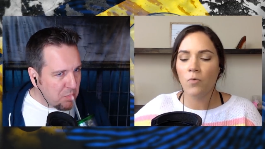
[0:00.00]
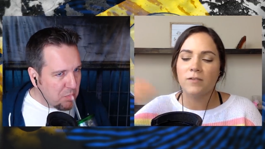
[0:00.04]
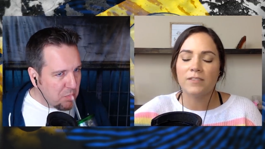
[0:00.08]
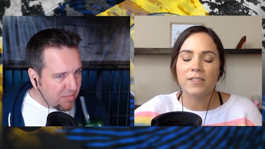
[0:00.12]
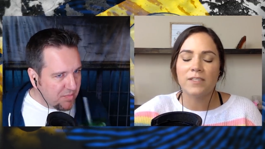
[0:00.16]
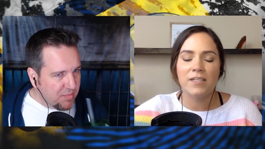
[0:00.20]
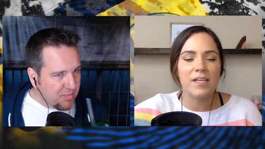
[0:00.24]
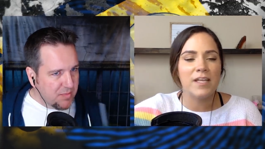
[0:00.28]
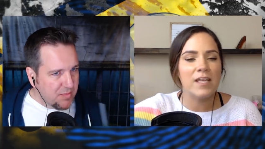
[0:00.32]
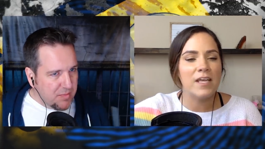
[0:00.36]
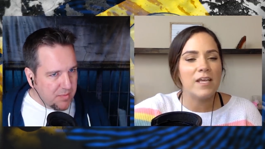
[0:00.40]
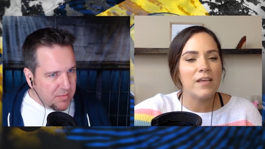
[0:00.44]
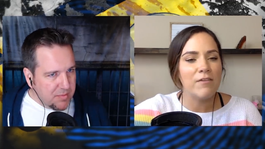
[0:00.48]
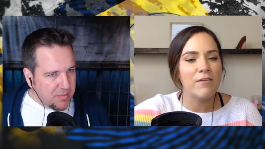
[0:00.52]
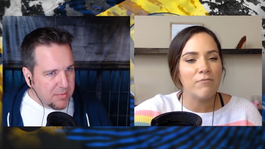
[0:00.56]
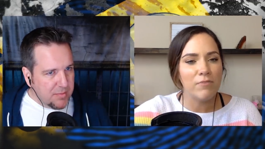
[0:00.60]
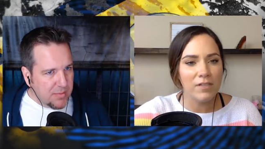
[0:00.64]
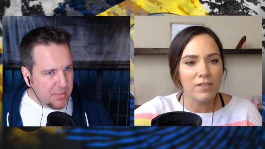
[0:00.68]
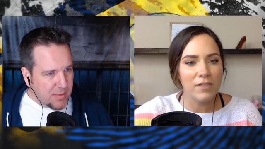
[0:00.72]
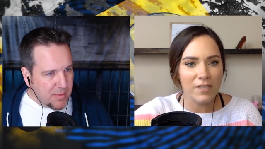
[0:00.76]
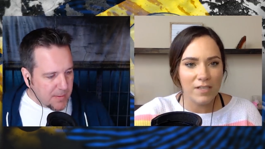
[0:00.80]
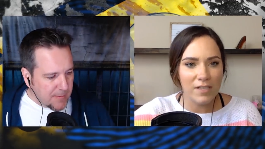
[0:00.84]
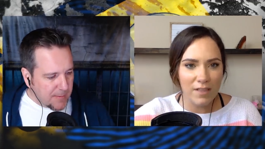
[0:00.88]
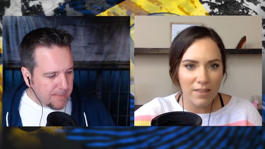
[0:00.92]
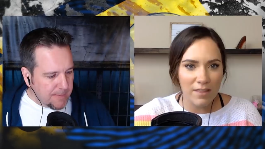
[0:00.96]
Speaker 1: did he
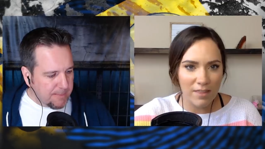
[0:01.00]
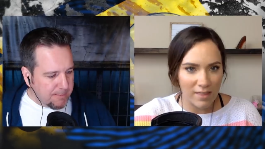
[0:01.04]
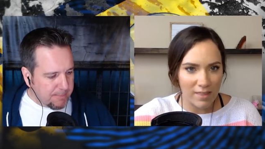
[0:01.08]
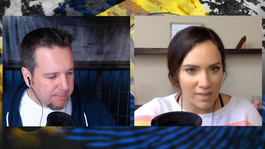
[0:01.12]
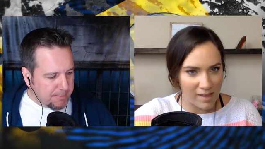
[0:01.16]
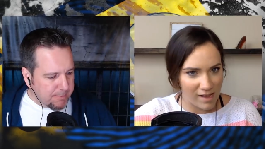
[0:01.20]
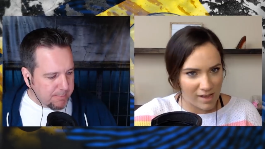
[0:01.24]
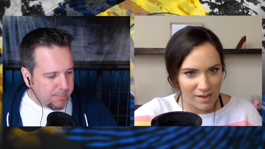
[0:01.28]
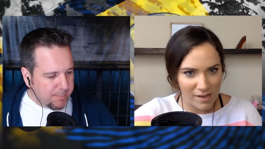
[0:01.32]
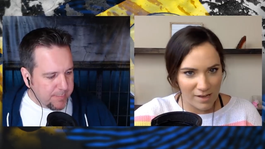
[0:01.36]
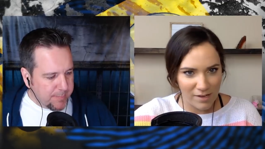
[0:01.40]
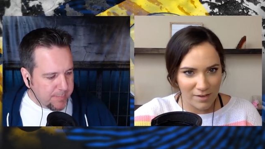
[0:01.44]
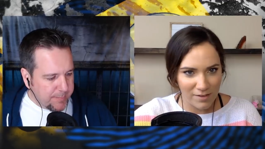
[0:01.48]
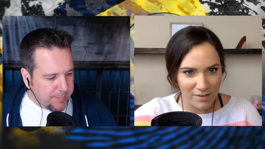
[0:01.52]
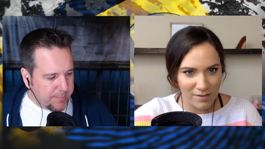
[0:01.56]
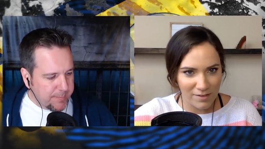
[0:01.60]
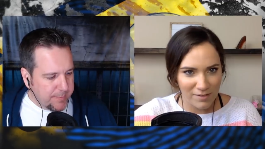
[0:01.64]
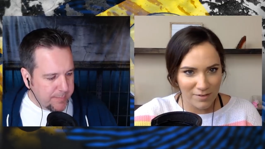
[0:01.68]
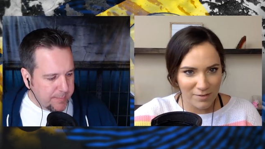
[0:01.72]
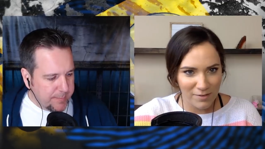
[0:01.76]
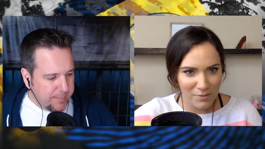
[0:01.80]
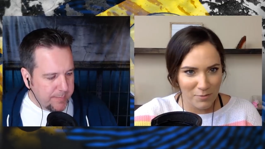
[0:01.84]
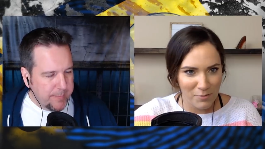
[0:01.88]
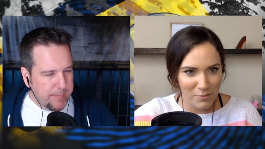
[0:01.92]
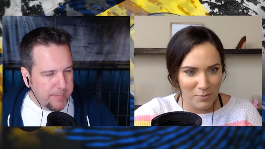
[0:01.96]
really think
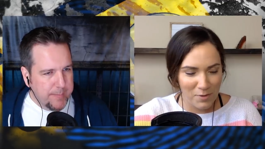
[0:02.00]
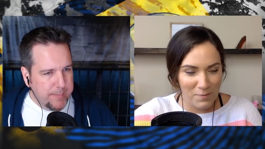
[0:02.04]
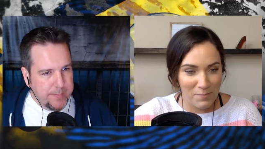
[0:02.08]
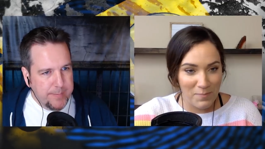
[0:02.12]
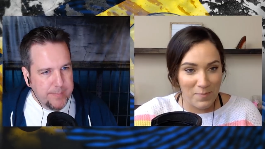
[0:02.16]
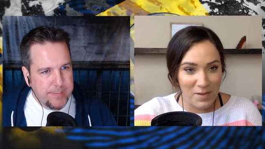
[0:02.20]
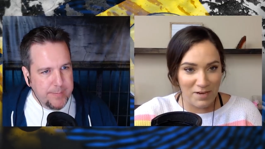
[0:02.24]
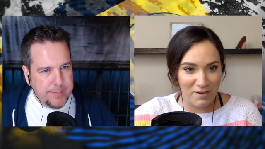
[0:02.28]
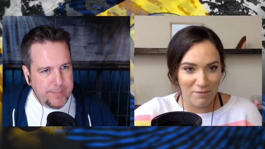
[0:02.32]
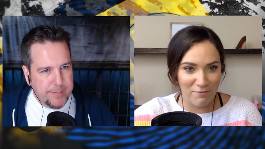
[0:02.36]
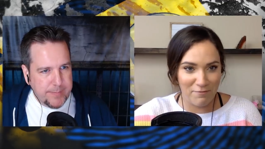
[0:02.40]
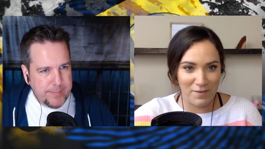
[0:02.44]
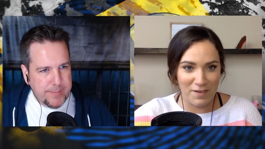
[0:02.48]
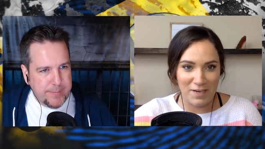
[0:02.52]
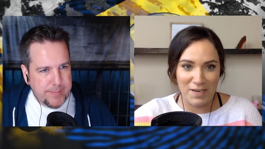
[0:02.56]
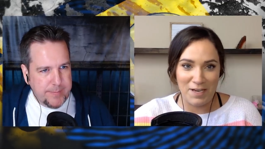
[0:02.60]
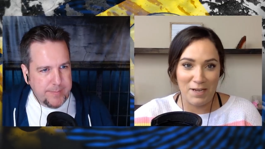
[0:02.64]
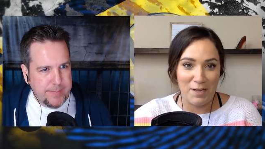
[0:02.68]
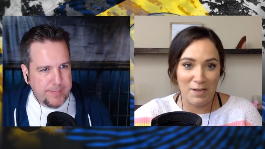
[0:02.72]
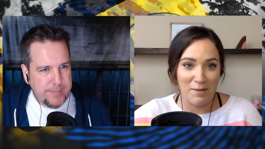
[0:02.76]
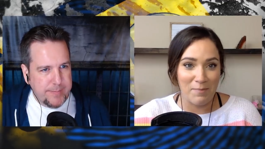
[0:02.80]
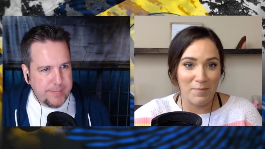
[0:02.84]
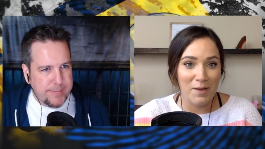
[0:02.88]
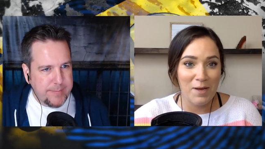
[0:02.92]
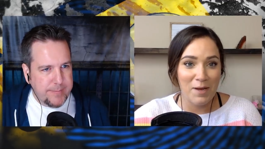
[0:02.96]
would benefit him
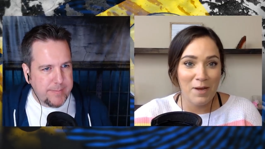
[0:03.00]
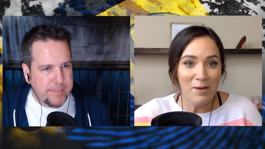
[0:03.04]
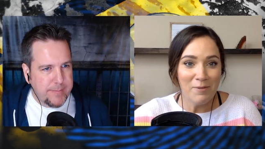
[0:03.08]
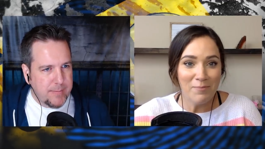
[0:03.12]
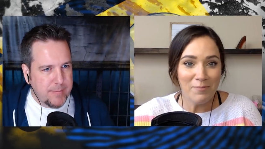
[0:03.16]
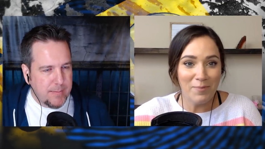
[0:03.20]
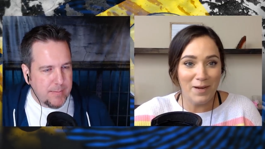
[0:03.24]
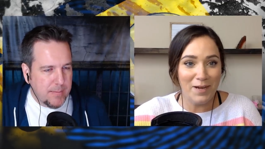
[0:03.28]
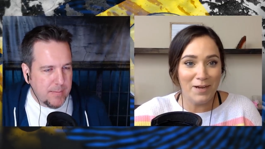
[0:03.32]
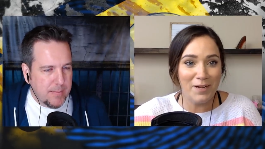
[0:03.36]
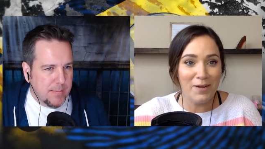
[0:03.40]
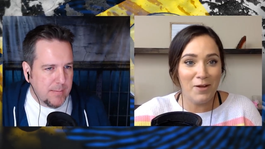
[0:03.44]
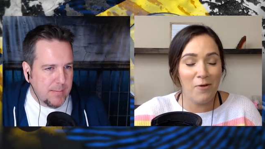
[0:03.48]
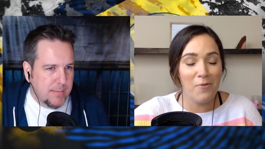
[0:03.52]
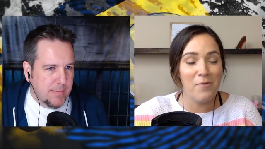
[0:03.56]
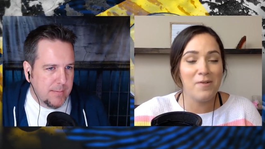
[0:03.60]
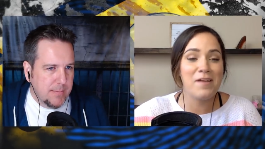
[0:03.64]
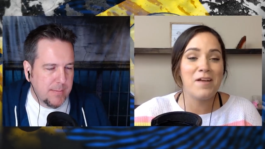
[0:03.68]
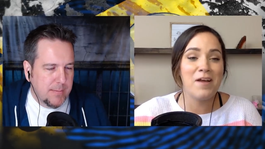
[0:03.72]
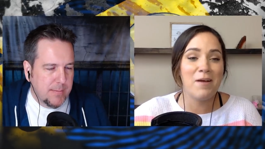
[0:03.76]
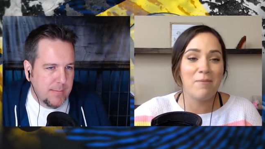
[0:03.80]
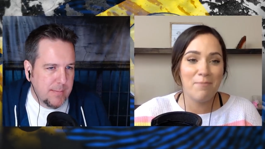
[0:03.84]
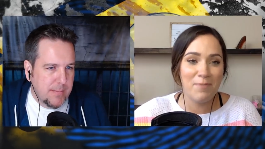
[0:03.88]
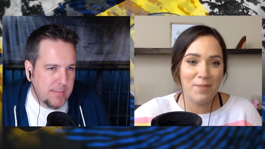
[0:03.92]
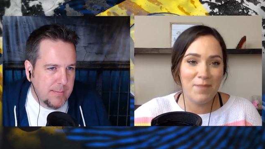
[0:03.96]
by going up
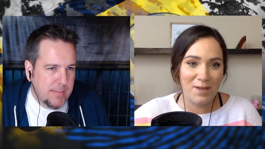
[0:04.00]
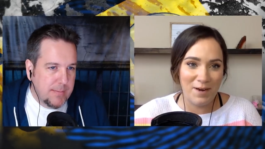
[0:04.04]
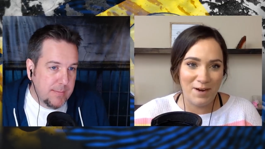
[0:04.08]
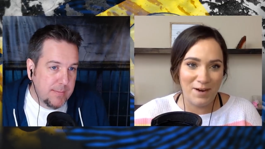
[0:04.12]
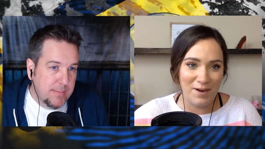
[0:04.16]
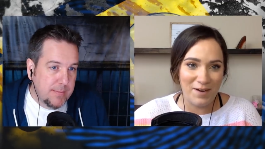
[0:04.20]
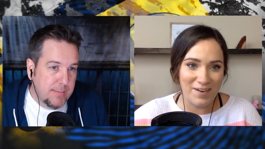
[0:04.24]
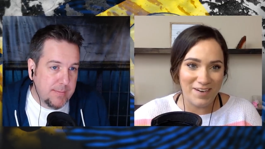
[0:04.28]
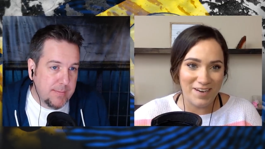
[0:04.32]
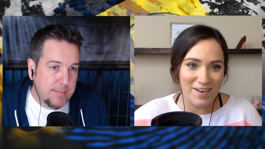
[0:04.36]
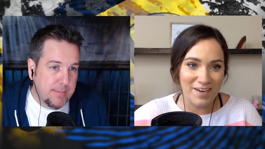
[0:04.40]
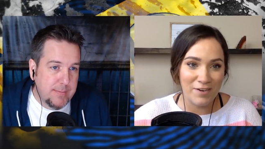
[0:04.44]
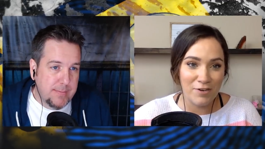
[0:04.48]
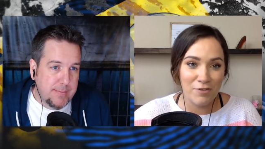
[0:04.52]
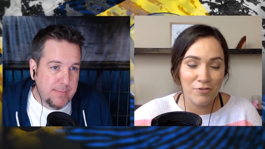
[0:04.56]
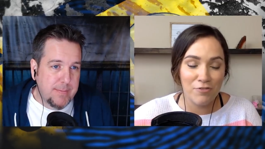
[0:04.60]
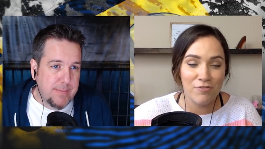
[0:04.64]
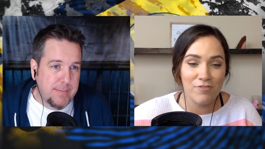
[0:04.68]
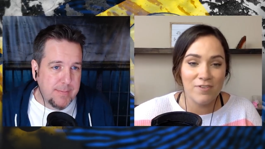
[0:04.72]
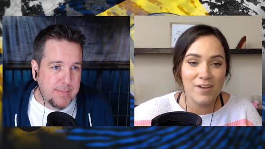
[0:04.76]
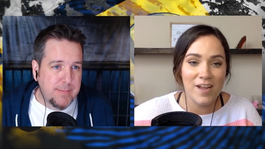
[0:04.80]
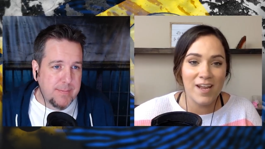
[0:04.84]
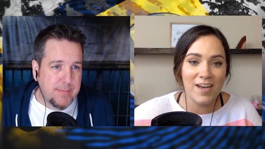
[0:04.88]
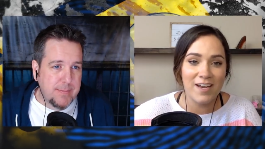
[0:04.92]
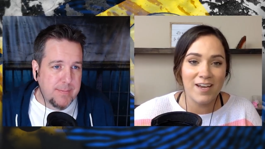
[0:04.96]
there and
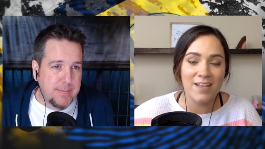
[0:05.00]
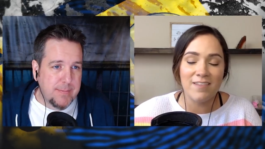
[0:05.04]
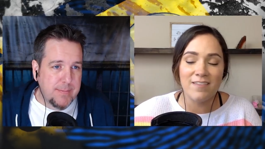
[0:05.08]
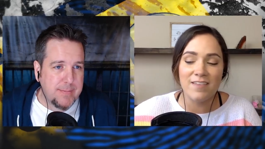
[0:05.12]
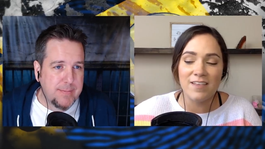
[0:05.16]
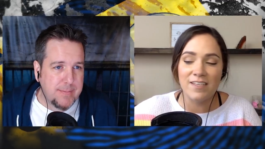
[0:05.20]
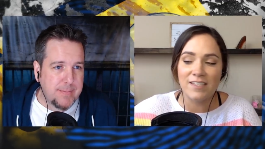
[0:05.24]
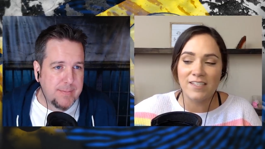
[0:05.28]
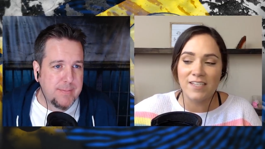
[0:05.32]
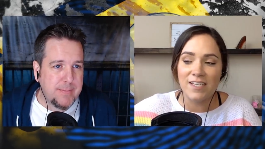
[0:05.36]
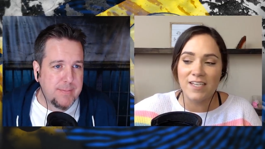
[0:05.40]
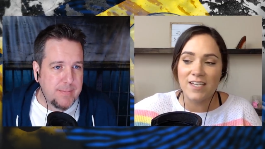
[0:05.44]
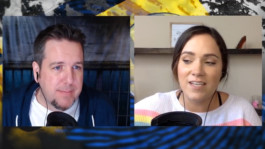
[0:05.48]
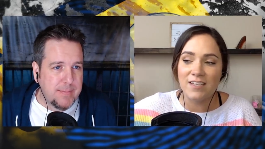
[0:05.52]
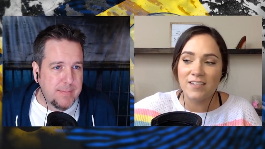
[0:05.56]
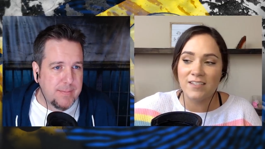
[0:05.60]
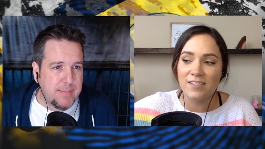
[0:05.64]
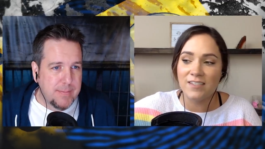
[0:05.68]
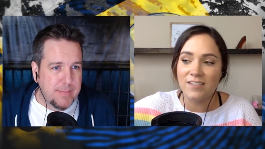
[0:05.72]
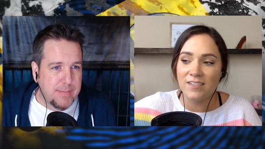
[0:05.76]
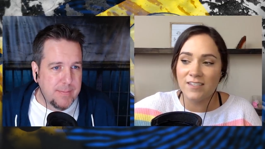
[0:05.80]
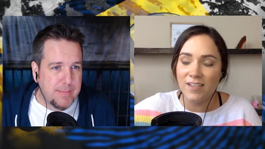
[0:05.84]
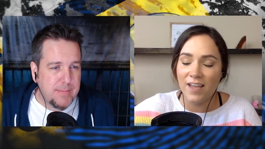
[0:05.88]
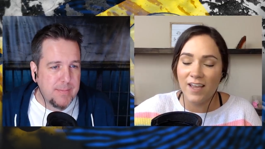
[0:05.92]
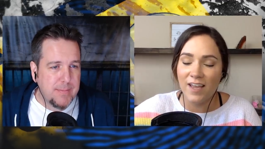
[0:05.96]
creating this
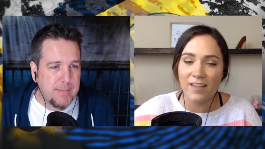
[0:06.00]
insanely